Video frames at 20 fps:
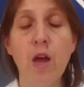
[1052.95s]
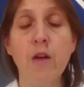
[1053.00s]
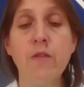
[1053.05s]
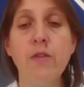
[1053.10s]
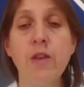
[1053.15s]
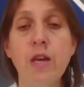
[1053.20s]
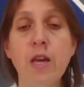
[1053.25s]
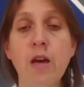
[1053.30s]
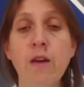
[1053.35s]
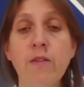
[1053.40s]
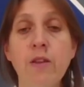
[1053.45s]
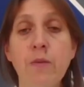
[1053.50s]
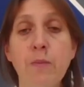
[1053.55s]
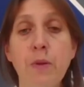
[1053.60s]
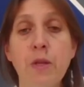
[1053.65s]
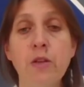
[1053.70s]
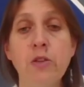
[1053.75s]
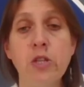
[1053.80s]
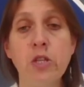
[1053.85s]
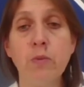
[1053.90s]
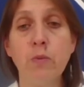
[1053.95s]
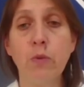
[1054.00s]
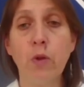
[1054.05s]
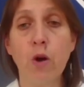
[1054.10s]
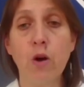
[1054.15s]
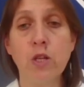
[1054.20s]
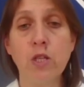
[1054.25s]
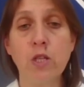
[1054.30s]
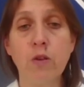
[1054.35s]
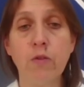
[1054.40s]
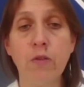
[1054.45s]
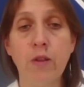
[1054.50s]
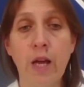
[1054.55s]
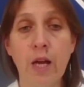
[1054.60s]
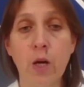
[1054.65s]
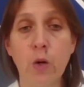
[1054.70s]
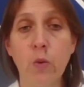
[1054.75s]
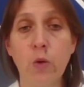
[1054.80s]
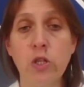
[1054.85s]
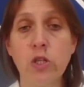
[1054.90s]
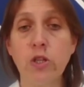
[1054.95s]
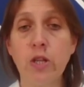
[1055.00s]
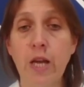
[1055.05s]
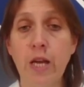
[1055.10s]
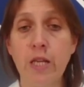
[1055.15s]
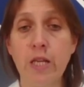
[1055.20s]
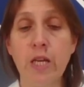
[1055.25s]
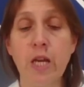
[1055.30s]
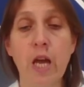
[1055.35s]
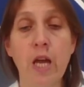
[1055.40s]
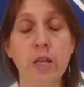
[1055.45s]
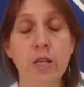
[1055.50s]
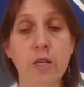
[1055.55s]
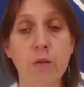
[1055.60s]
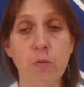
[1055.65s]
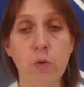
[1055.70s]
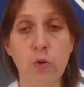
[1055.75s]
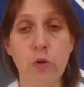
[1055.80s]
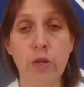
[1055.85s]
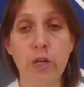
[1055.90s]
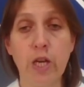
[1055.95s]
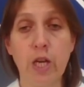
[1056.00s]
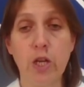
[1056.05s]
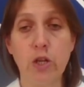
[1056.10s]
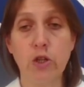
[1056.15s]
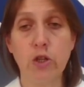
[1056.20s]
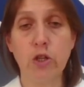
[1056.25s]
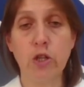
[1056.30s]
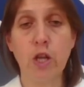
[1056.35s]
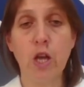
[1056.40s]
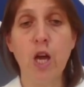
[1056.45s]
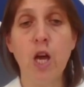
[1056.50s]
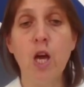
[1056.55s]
They are the building blocks of language learning and communication.